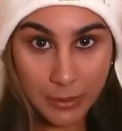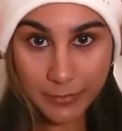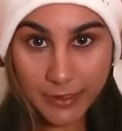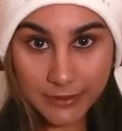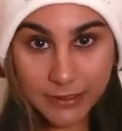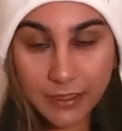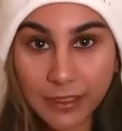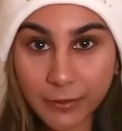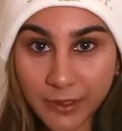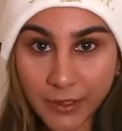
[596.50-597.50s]
But
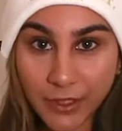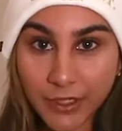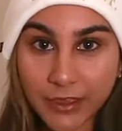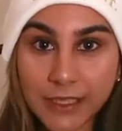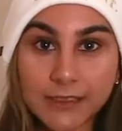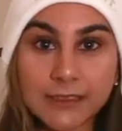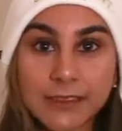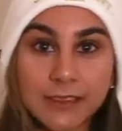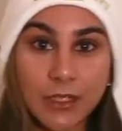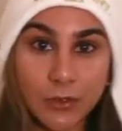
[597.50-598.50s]
there we go.
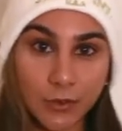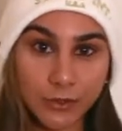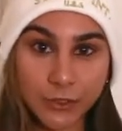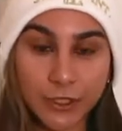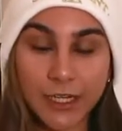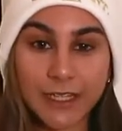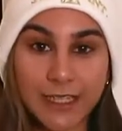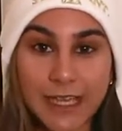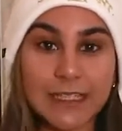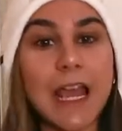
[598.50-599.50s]
That's also
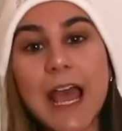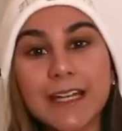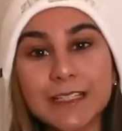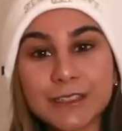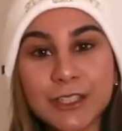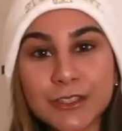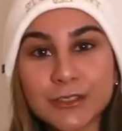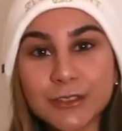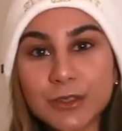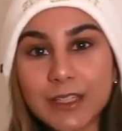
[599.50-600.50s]
again adding to
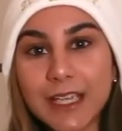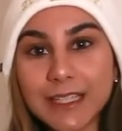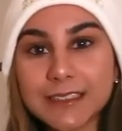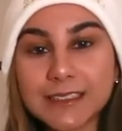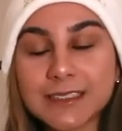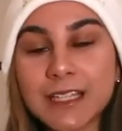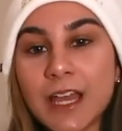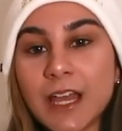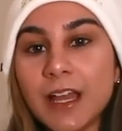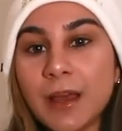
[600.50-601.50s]
the look. It's
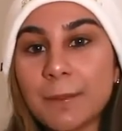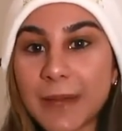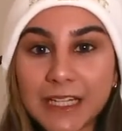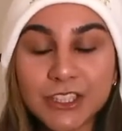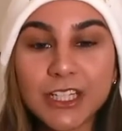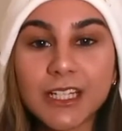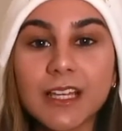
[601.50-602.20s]
matching